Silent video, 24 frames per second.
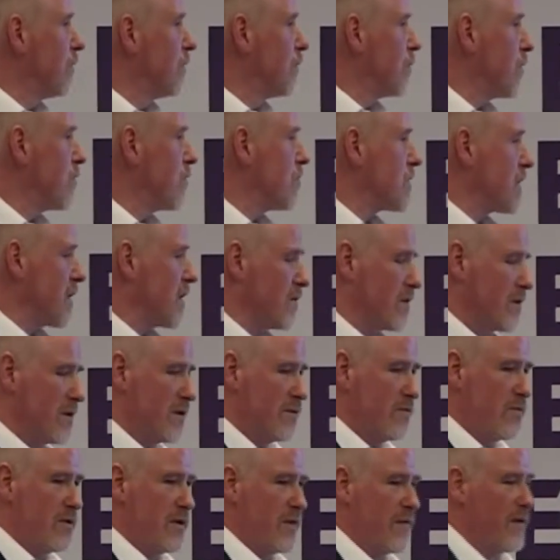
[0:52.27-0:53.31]
but also
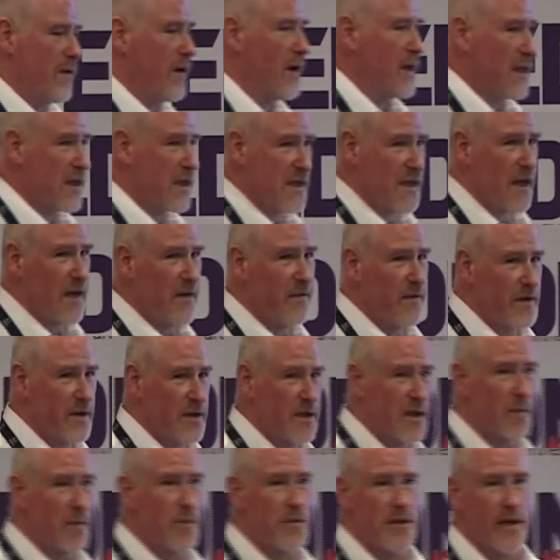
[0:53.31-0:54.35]
to define a safer
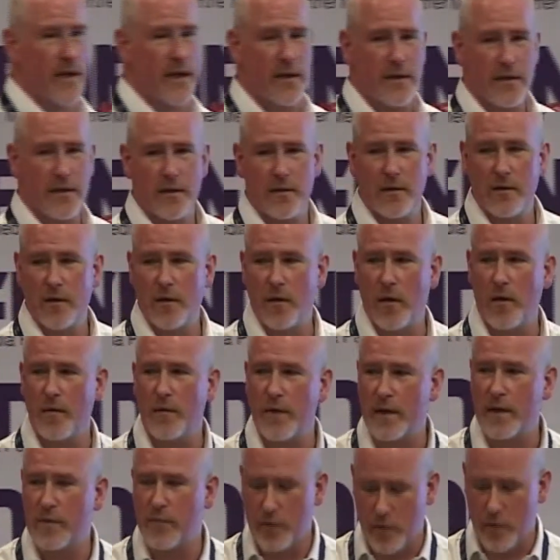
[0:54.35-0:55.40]
subset of
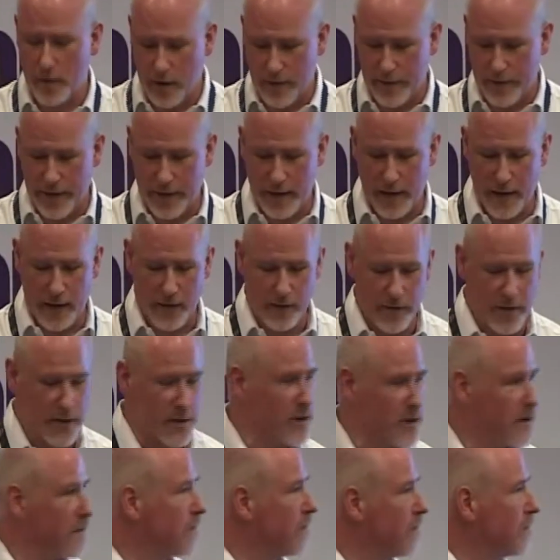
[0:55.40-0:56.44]
the programming
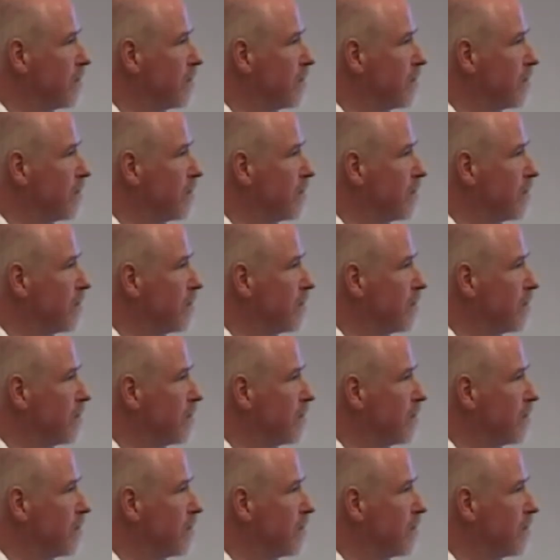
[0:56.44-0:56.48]
language.